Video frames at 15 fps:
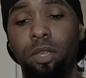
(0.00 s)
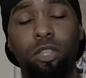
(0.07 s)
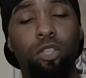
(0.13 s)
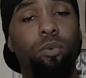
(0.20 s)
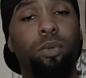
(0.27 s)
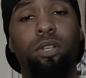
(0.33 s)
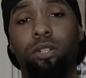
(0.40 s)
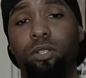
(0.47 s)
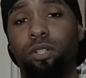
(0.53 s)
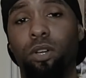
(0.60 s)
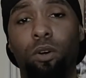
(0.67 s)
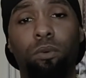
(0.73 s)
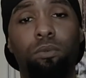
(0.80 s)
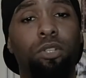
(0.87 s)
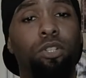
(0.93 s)
You're in your
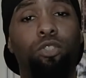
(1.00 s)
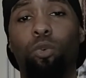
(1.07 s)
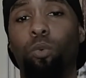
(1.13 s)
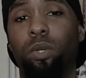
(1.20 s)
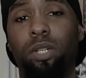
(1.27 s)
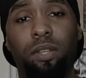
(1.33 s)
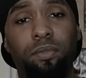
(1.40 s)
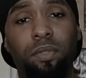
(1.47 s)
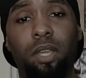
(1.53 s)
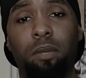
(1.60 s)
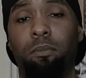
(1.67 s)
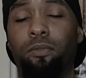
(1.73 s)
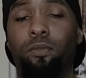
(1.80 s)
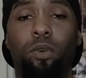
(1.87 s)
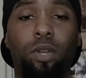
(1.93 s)
zone, you're doing your
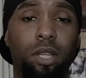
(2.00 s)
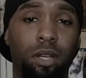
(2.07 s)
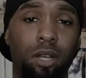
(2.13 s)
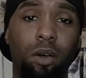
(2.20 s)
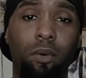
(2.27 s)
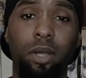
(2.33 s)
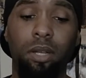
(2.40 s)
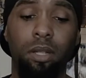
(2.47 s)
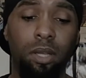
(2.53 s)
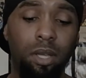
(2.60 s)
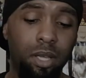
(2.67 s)
thing. Before you know it,